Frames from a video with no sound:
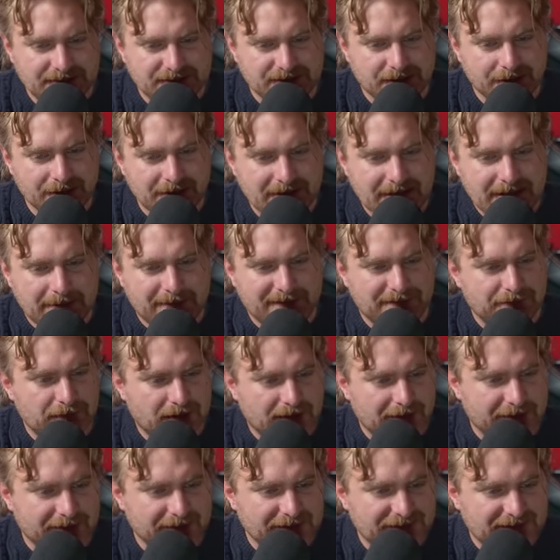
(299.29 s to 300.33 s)
So you have
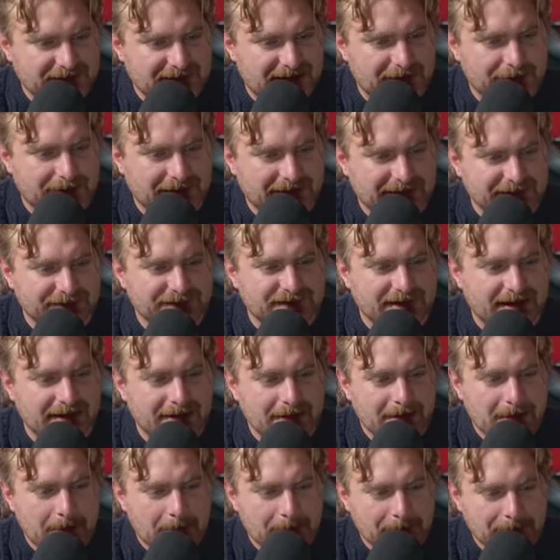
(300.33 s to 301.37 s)
Makarivka,
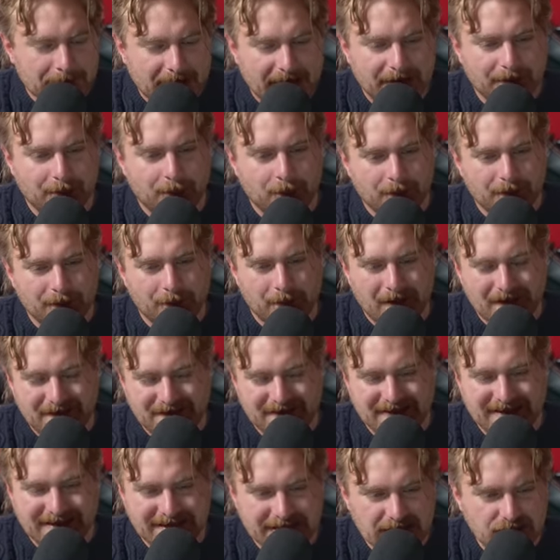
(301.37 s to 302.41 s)
but one
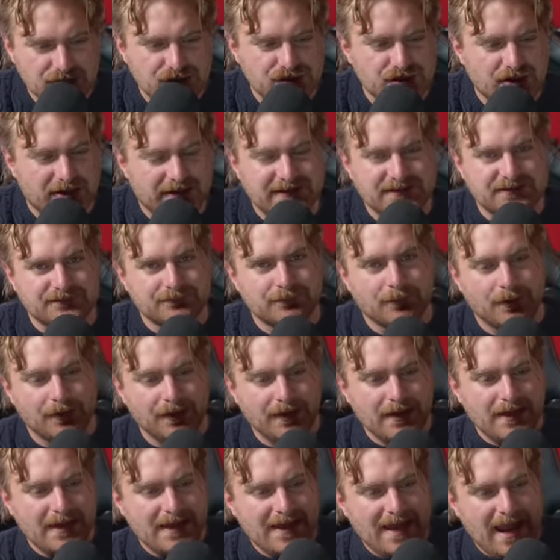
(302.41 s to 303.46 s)
thing it is showing, this is what
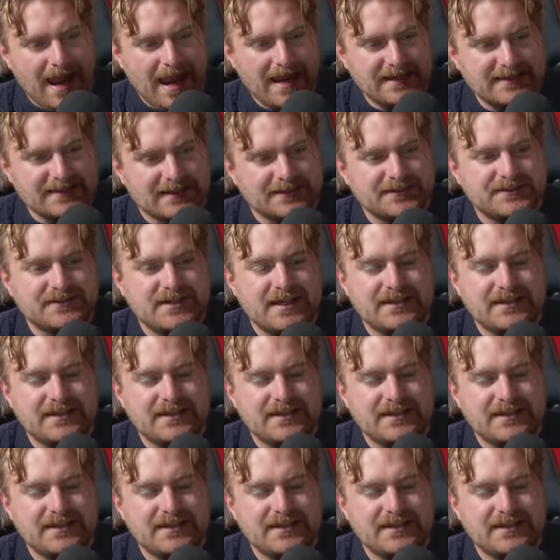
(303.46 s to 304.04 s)
it does